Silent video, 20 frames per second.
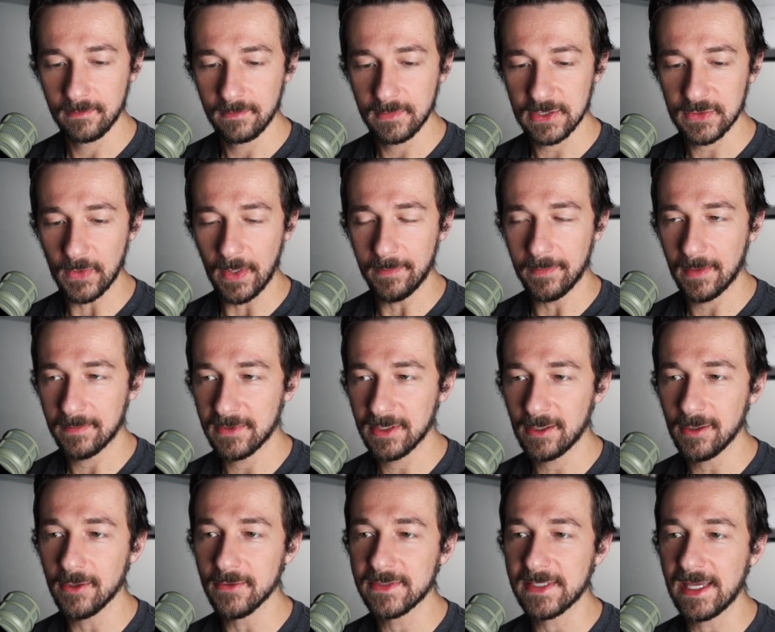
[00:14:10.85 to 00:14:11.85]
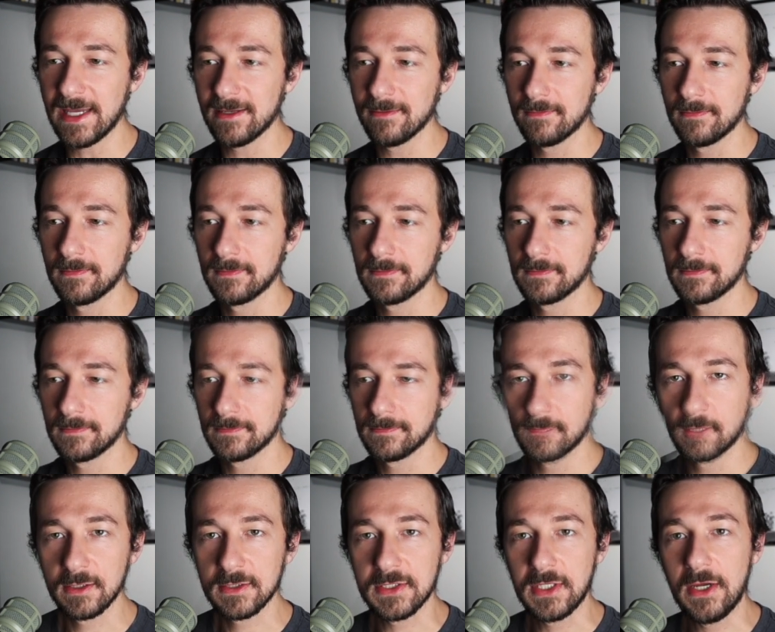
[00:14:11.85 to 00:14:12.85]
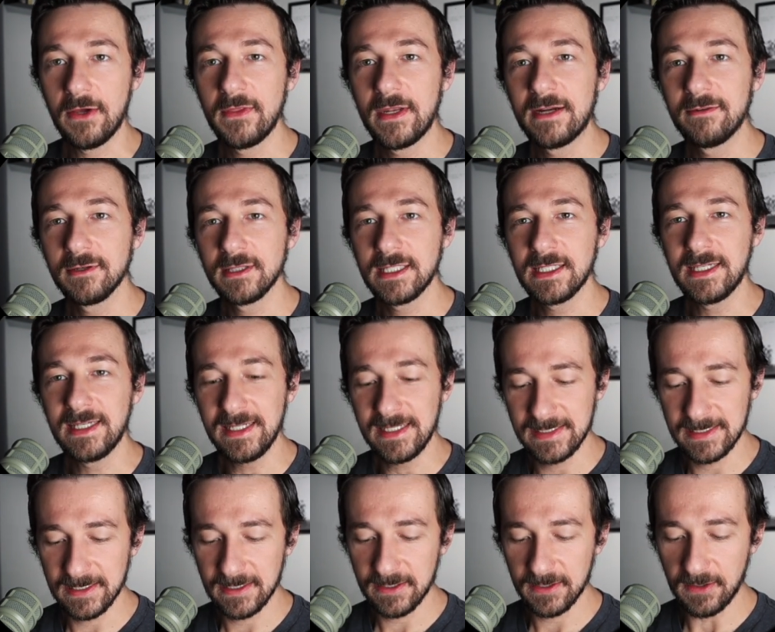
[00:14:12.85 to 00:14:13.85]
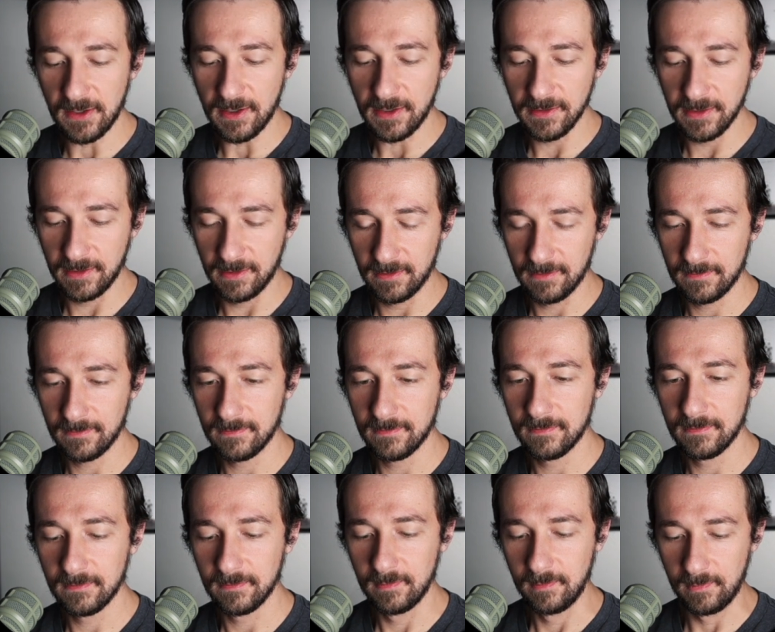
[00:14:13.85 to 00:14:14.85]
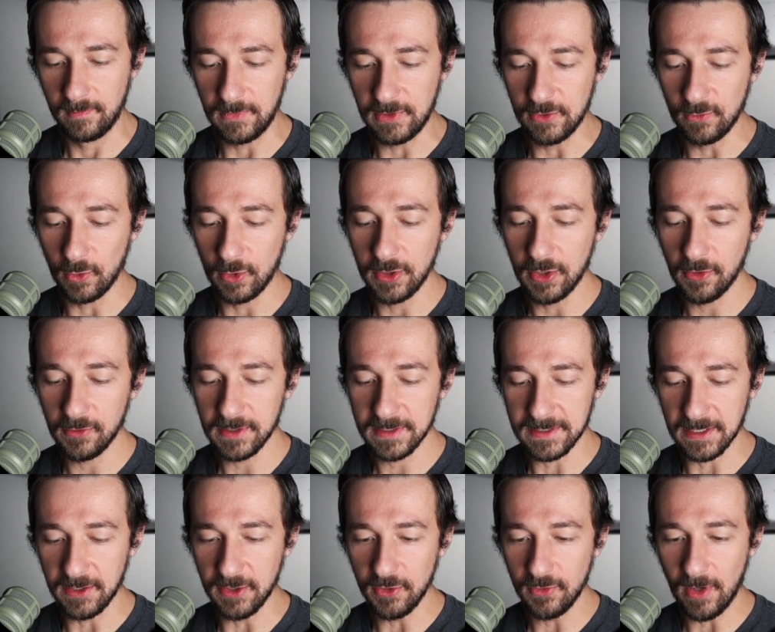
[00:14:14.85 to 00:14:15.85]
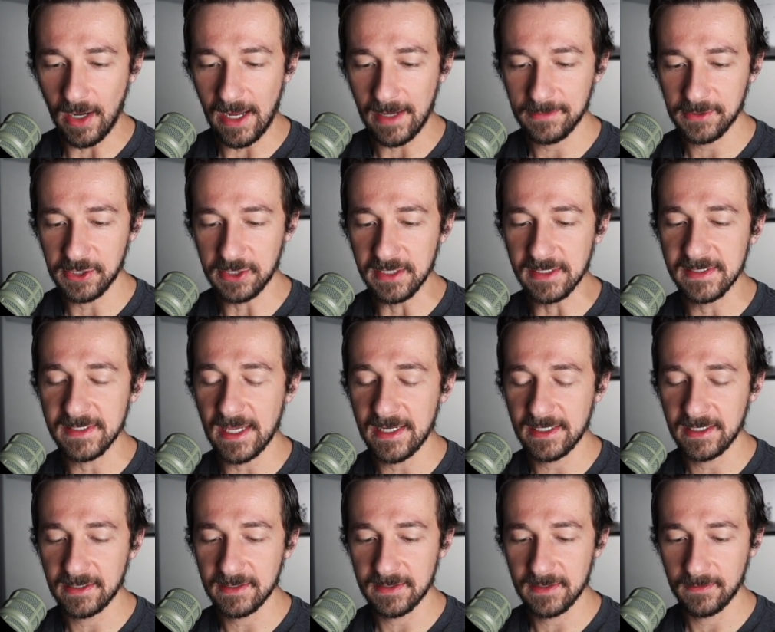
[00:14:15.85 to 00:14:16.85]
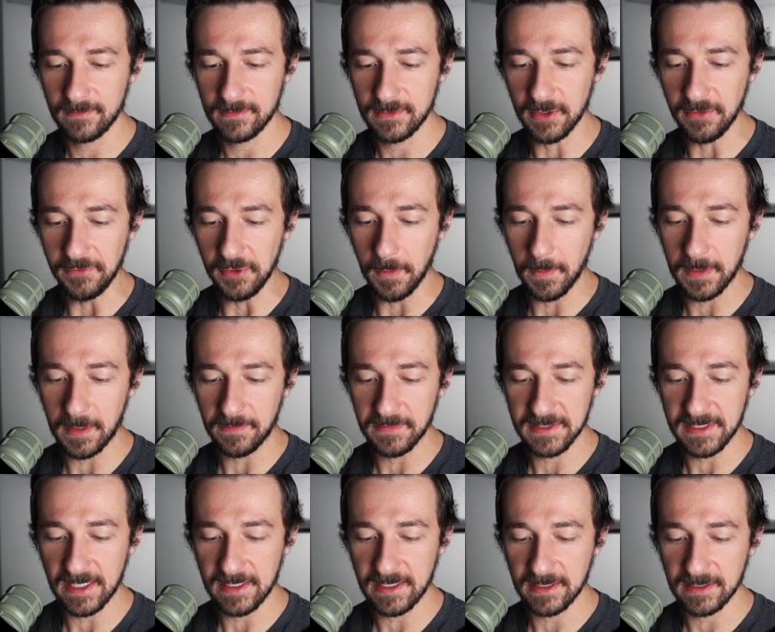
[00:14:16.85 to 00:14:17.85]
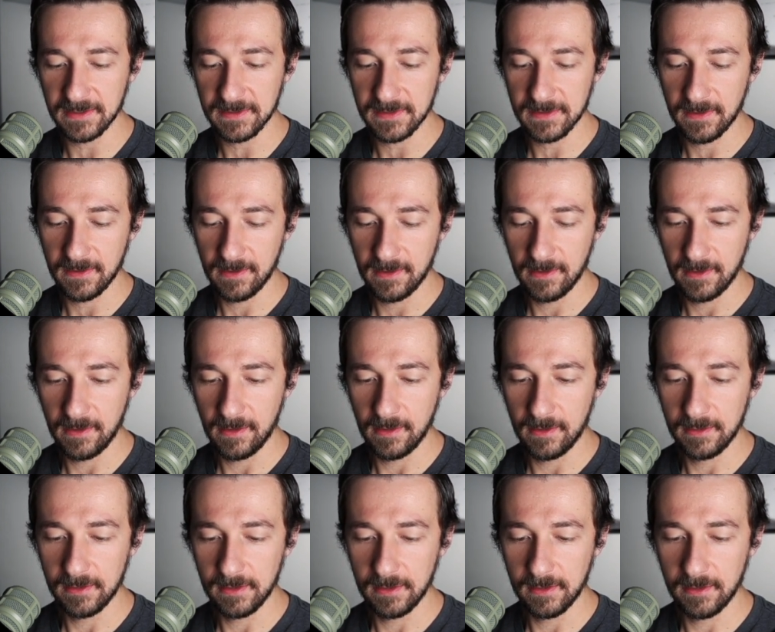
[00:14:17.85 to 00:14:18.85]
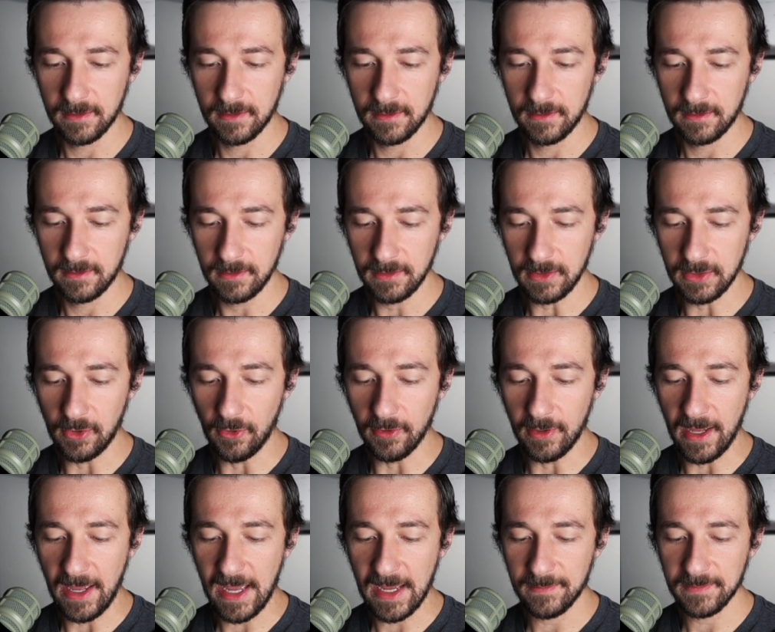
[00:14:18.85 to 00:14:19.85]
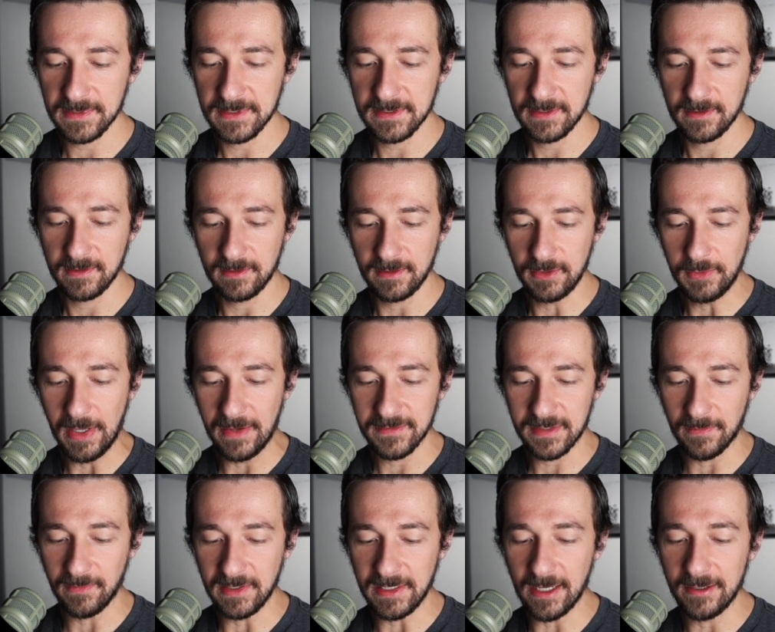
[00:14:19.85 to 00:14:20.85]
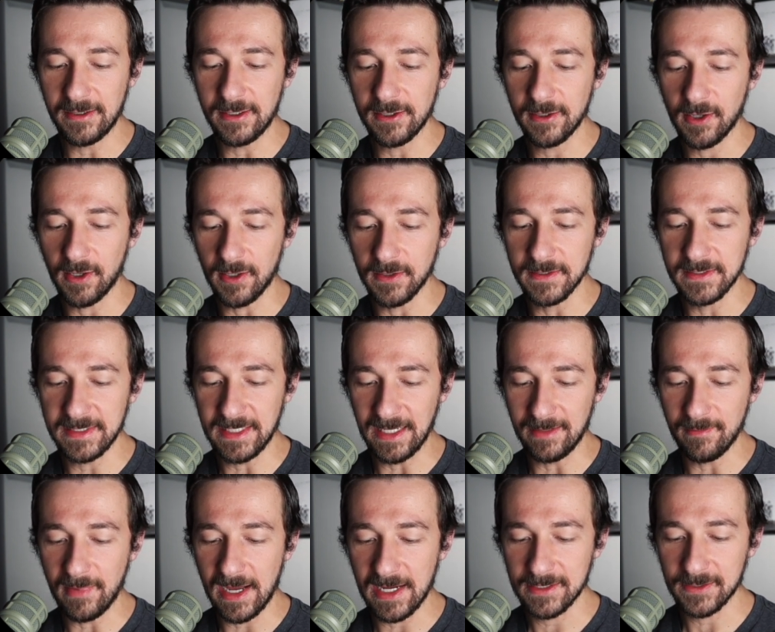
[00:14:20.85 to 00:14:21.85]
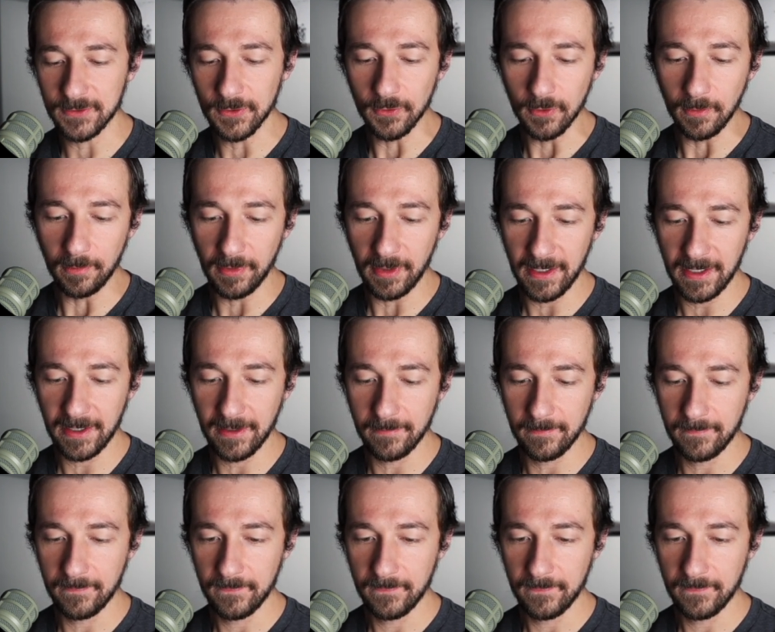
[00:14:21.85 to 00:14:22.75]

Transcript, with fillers: Swipe up to close that. So now that everything is installed, you will notice a new option in settings. So if you open up settings, you go to apps, you have something down here called Sandbox Google Play.